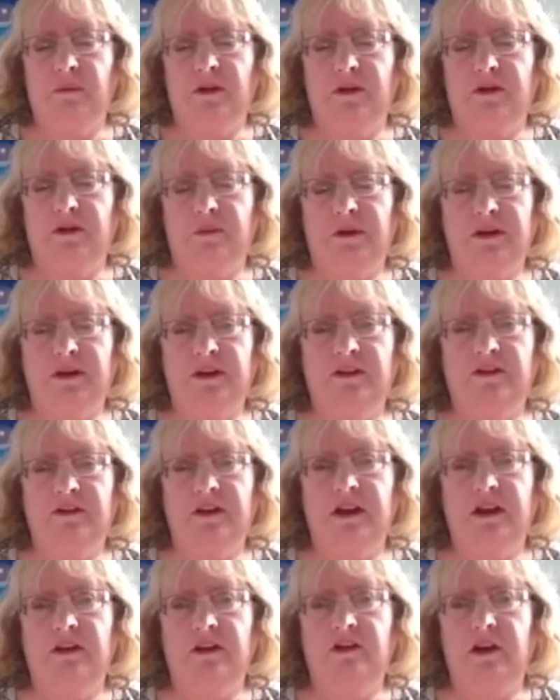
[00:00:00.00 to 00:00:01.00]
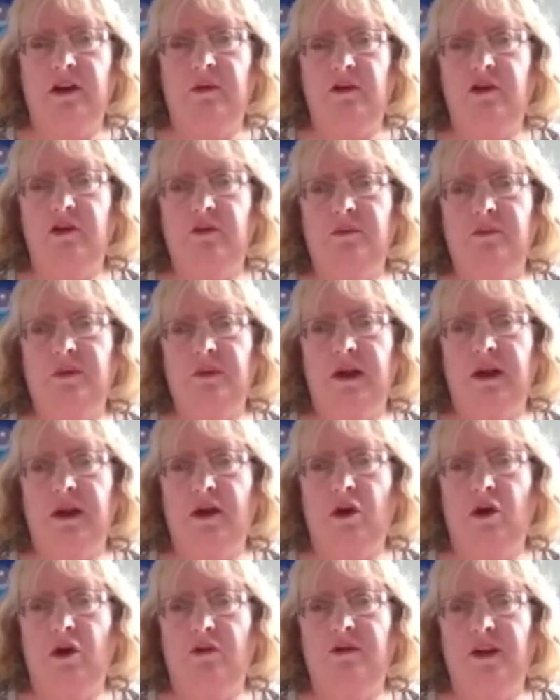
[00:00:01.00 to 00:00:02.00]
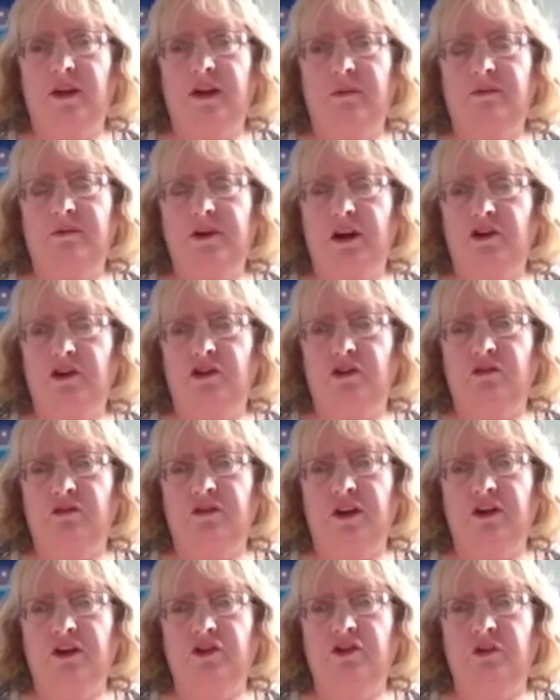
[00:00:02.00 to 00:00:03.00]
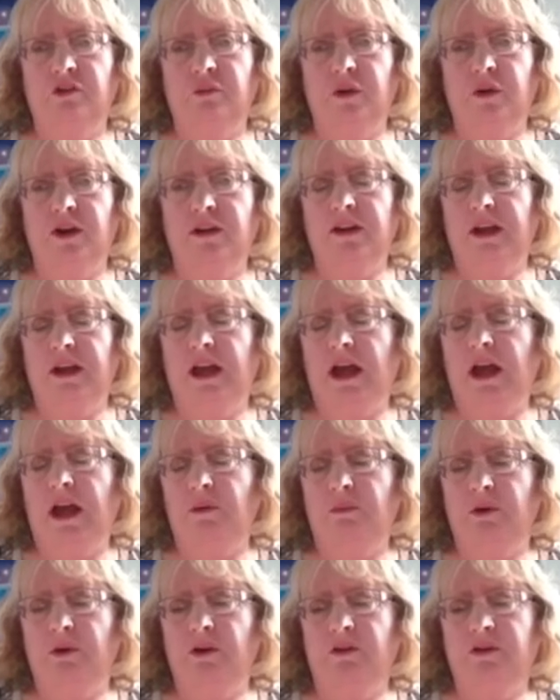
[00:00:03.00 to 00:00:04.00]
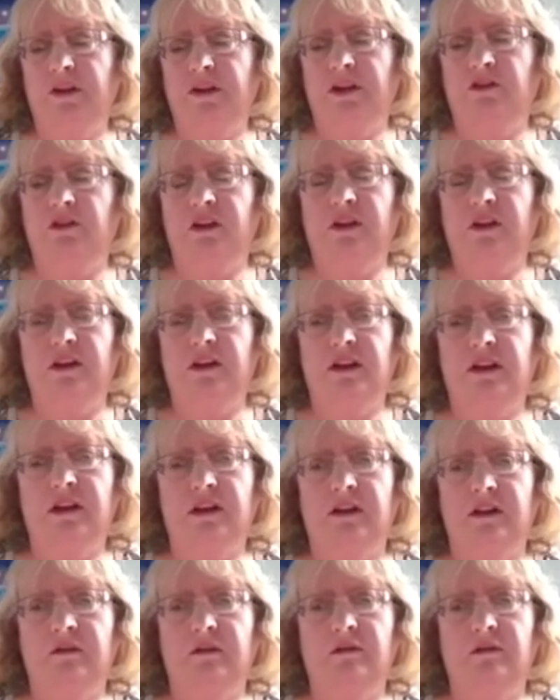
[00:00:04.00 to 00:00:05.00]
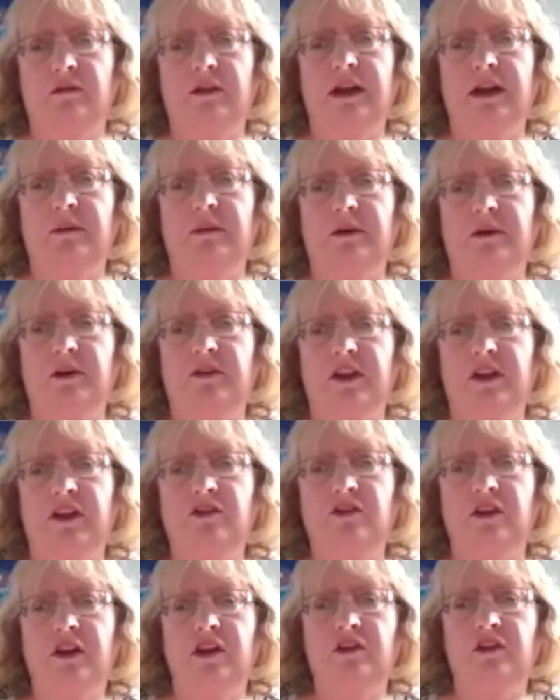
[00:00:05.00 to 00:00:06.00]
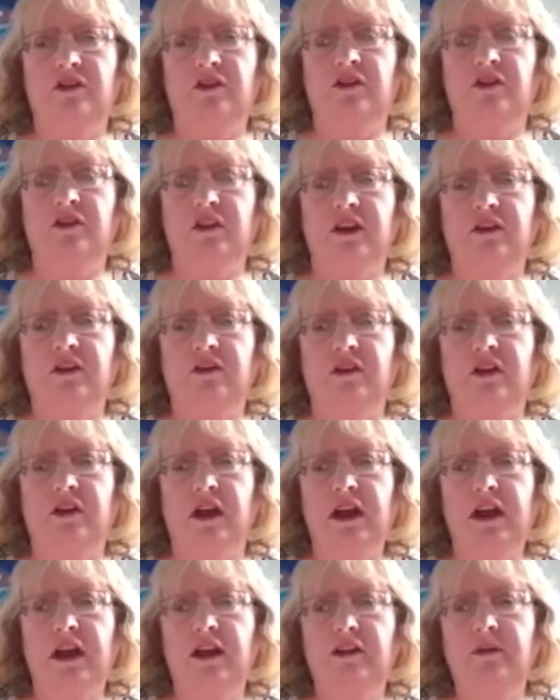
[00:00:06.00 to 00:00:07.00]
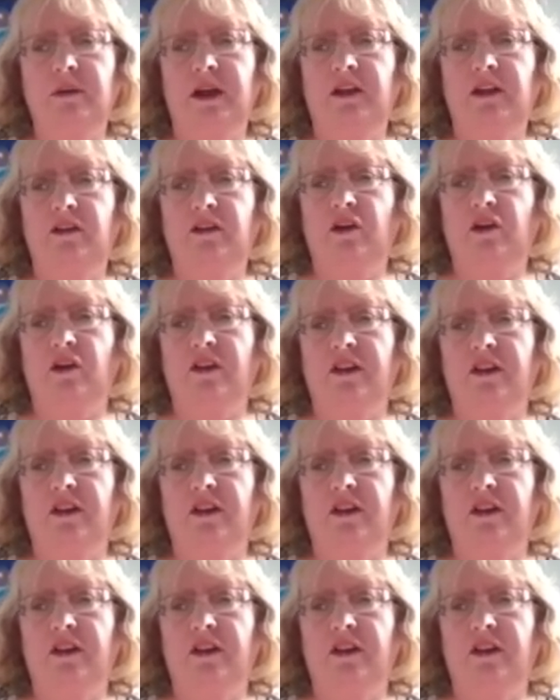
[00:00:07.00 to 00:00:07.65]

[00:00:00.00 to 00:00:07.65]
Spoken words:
depict this in terms of a production function where the output of the real output of the education sector depends on